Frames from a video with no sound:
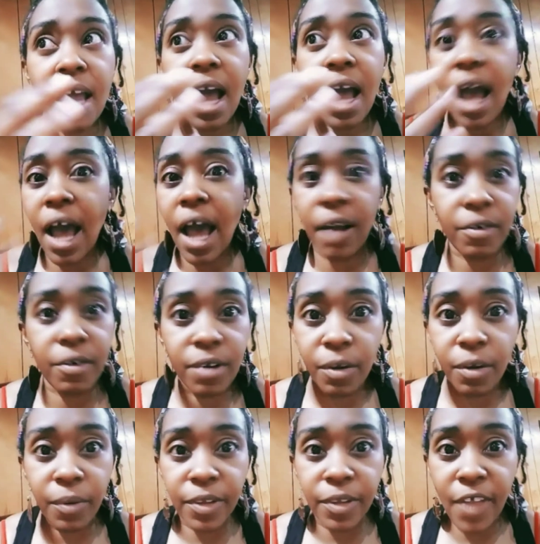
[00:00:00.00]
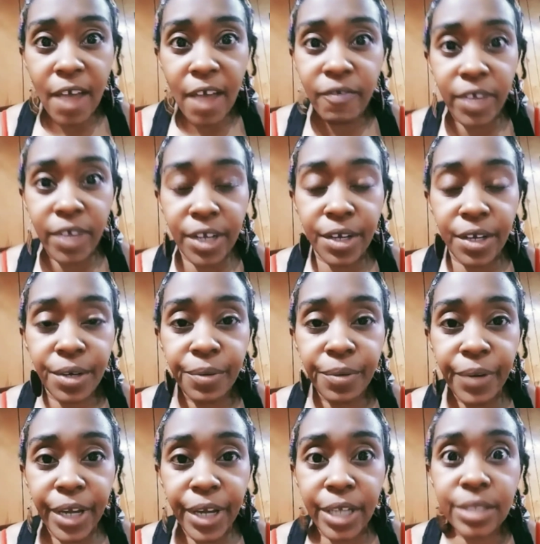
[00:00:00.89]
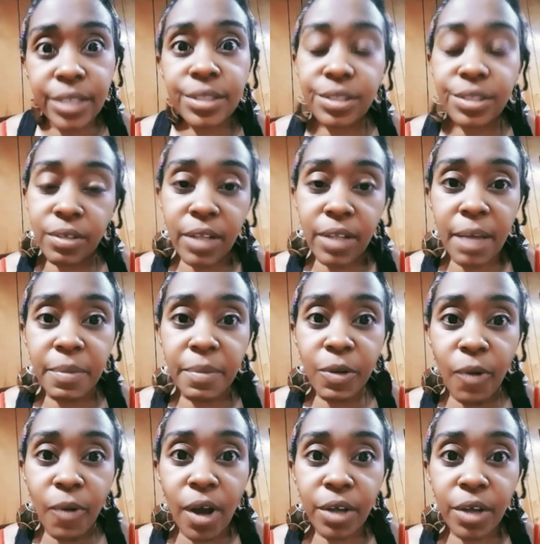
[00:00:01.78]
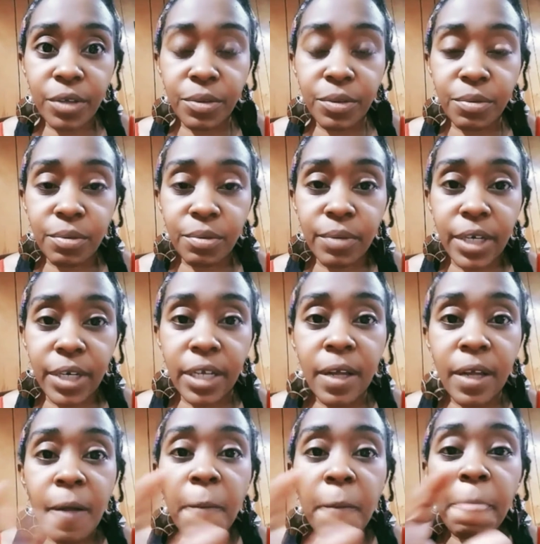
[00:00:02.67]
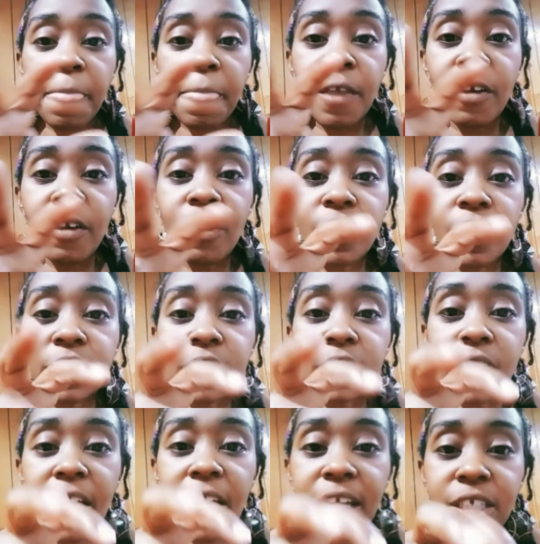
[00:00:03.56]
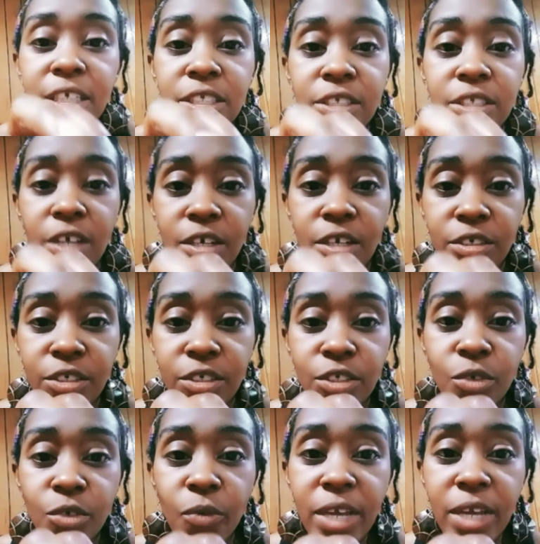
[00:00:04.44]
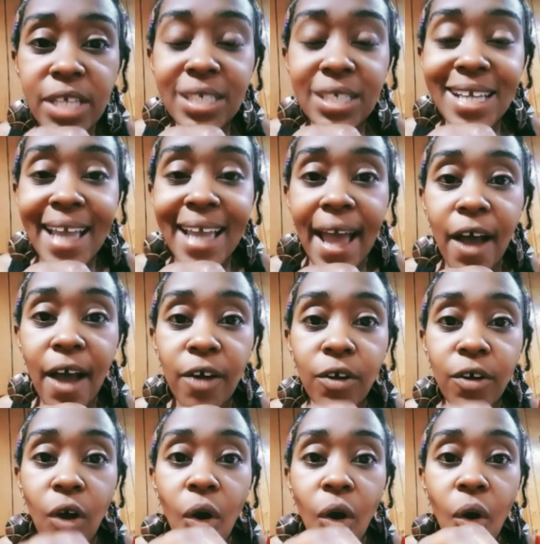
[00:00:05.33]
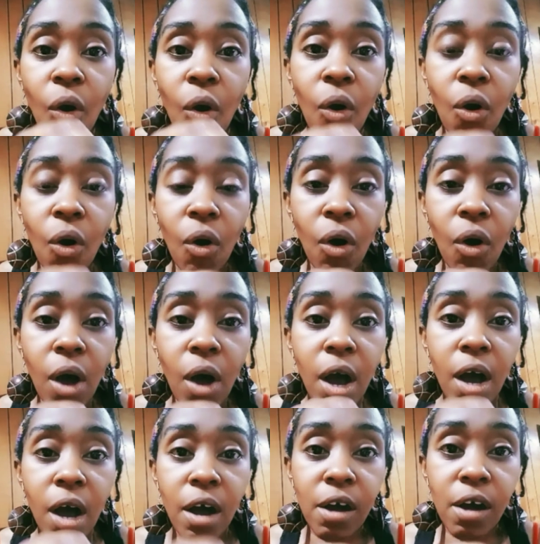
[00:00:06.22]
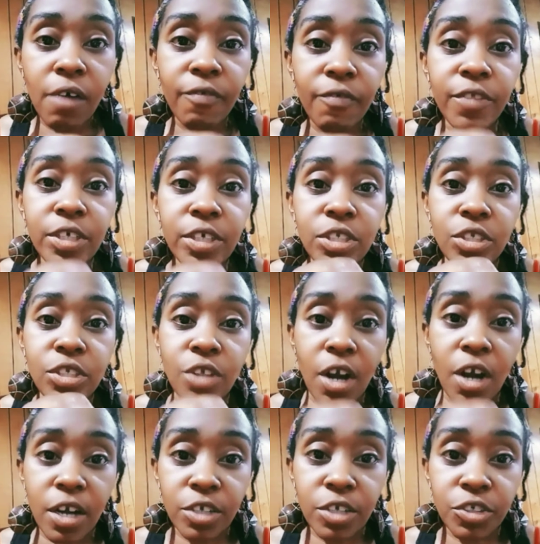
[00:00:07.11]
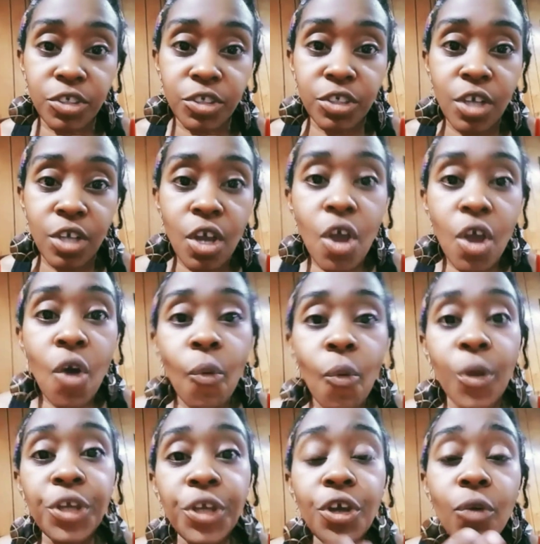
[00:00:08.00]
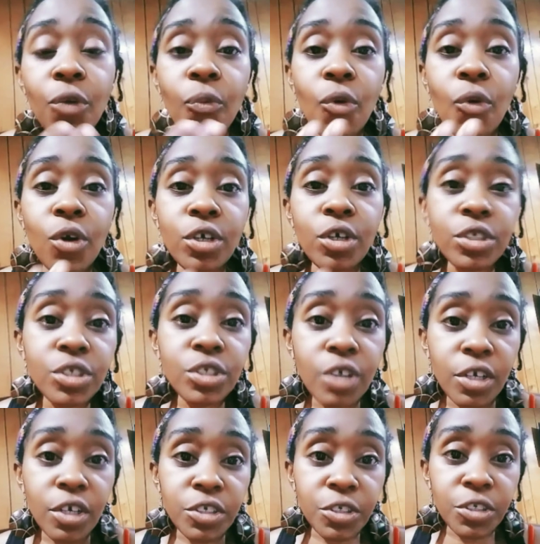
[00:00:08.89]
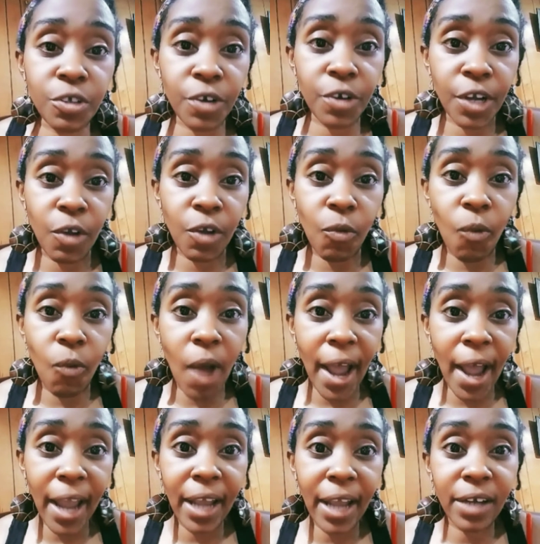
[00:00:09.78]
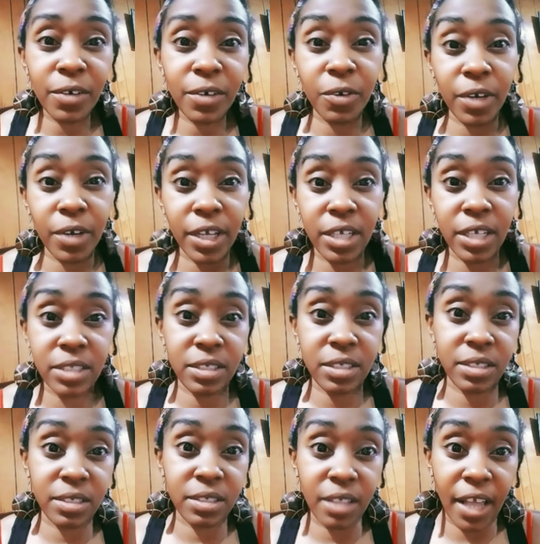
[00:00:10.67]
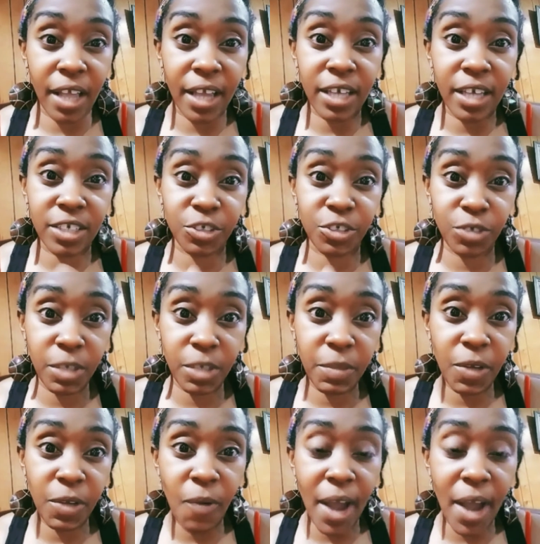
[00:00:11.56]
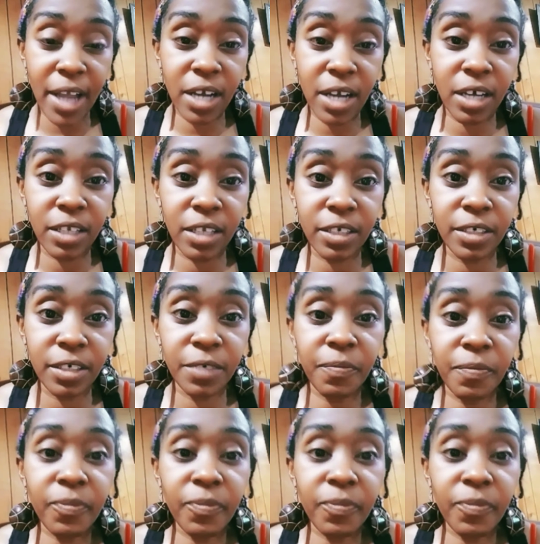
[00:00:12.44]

I don't know where that video went, so let me walk you through it. You're going to start squeezing out all of the starch. When your water starts turning white or gets extremely white colored,